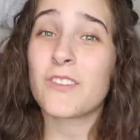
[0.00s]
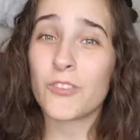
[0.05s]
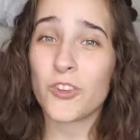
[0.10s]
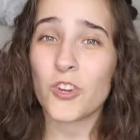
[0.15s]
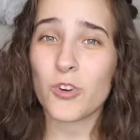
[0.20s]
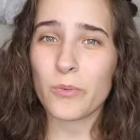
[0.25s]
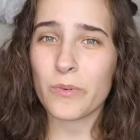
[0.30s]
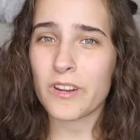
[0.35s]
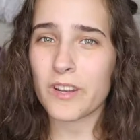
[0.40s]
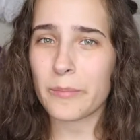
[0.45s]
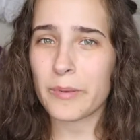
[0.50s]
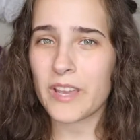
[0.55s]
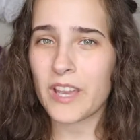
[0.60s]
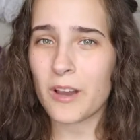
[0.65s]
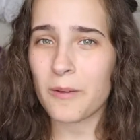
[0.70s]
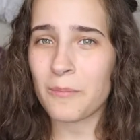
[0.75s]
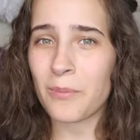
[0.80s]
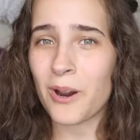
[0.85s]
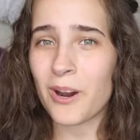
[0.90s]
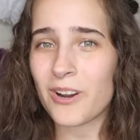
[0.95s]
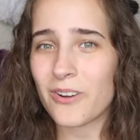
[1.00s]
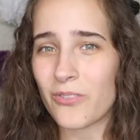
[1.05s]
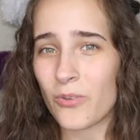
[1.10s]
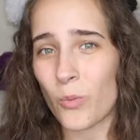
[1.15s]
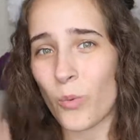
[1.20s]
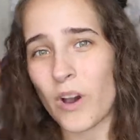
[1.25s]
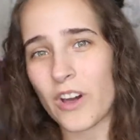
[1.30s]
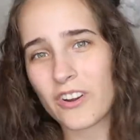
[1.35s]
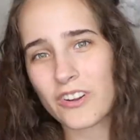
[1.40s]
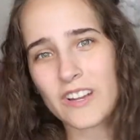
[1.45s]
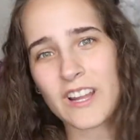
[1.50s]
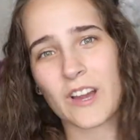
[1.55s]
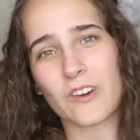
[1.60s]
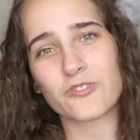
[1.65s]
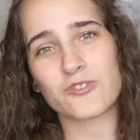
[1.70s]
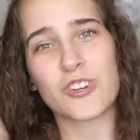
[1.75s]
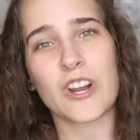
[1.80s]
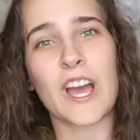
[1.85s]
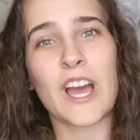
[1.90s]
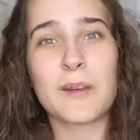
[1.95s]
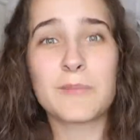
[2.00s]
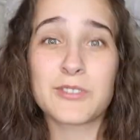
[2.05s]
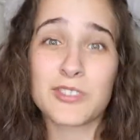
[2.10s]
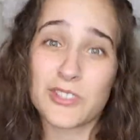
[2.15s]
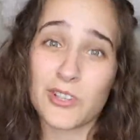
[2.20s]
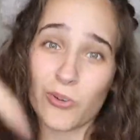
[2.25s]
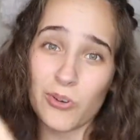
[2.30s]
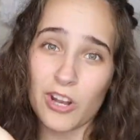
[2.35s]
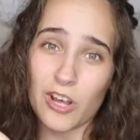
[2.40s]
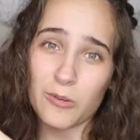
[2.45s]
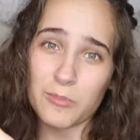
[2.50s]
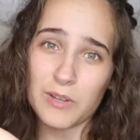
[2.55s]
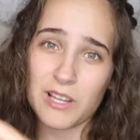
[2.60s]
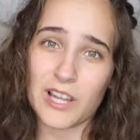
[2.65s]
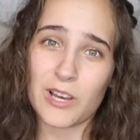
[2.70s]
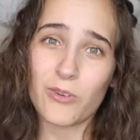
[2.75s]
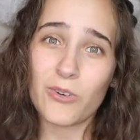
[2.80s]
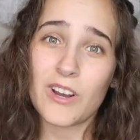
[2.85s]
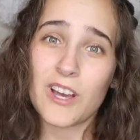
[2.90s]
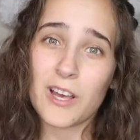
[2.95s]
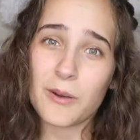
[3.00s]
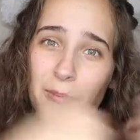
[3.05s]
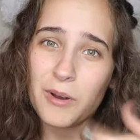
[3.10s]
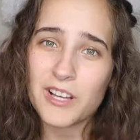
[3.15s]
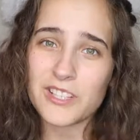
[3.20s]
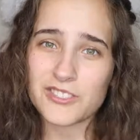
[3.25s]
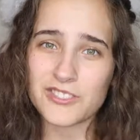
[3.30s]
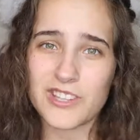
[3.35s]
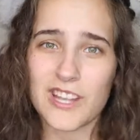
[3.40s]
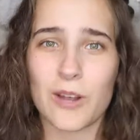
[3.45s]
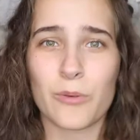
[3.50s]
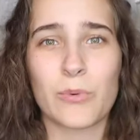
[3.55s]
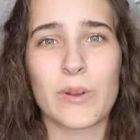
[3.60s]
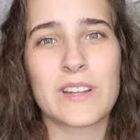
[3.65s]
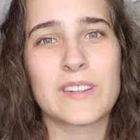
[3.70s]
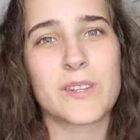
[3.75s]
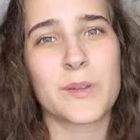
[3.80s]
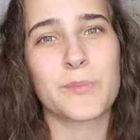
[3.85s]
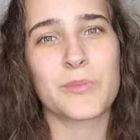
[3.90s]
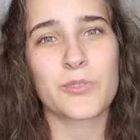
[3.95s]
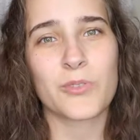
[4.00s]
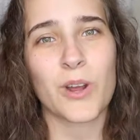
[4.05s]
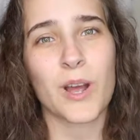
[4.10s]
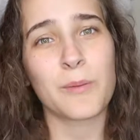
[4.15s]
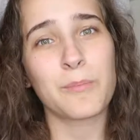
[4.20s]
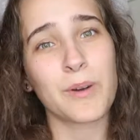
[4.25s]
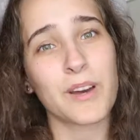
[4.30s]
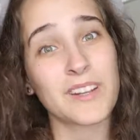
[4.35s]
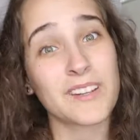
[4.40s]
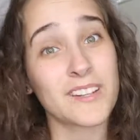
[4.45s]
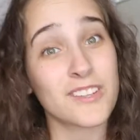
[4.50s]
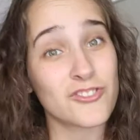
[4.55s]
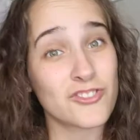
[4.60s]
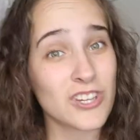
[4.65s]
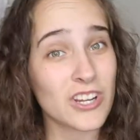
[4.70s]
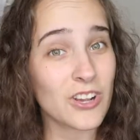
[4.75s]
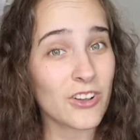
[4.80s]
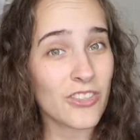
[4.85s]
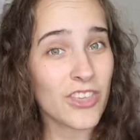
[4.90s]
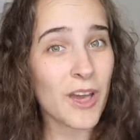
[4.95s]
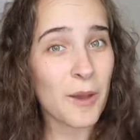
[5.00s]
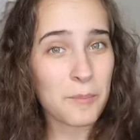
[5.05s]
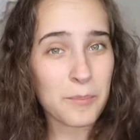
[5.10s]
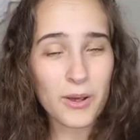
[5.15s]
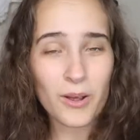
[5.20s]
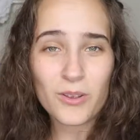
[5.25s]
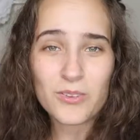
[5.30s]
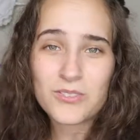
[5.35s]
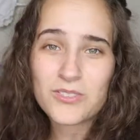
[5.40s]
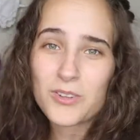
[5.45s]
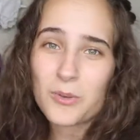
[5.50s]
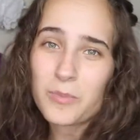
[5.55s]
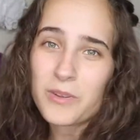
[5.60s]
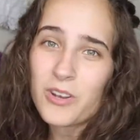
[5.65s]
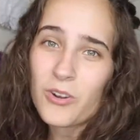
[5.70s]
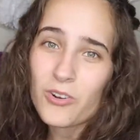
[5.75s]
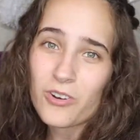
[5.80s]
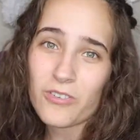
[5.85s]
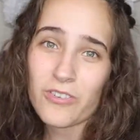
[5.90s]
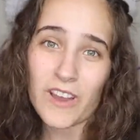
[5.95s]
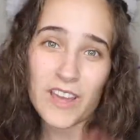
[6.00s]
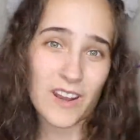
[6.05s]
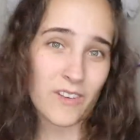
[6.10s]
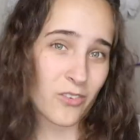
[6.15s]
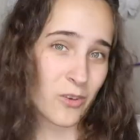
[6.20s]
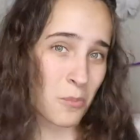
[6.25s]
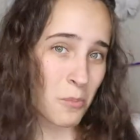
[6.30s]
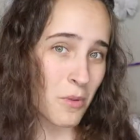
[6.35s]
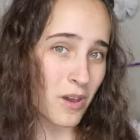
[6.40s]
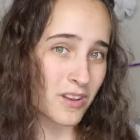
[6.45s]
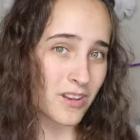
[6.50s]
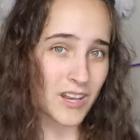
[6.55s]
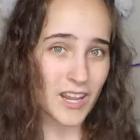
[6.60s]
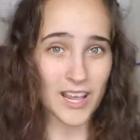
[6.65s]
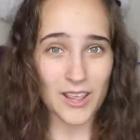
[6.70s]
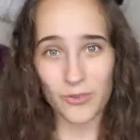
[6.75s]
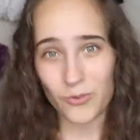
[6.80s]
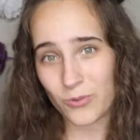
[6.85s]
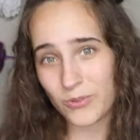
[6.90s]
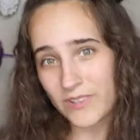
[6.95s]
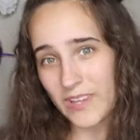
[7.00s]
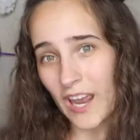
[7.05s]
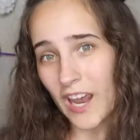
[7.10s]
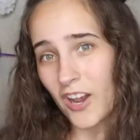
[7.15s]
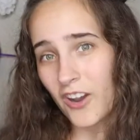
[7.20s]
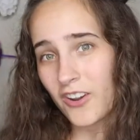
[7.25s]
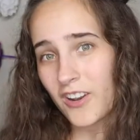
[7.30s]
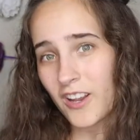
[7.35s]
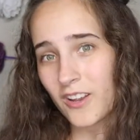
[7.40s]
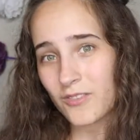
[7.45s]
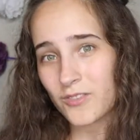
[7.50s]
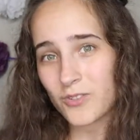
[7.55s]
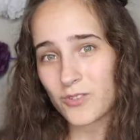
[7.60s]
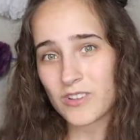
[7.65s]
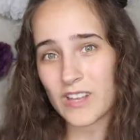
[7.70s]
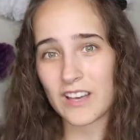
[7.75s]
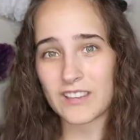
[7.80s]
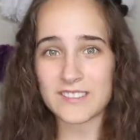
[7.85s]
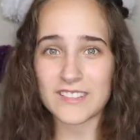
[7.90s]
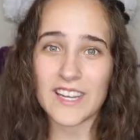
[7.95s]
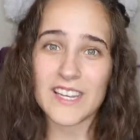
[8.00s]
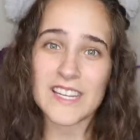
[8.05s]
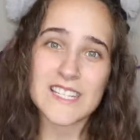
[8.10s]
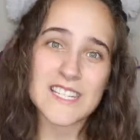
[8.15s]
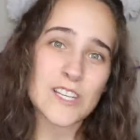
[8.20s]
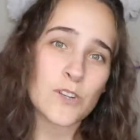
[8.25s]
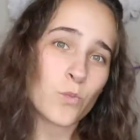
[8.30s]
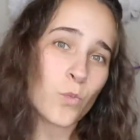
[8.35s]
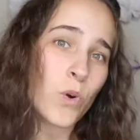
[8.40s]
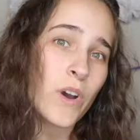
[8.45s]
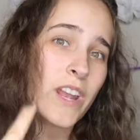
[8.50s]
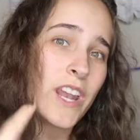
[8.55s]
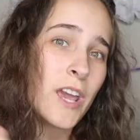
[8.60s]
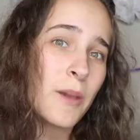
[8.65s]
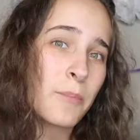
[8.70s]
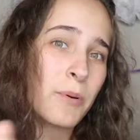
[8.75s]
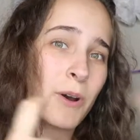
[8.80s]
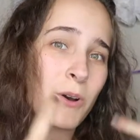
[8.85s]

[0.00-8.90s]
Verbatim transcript: And if you want to become part of the Watered Down Tribe, just go down below punch that red subscribe button and jingle that bell so you'll be notified every Monday through Saturday of 2018 when I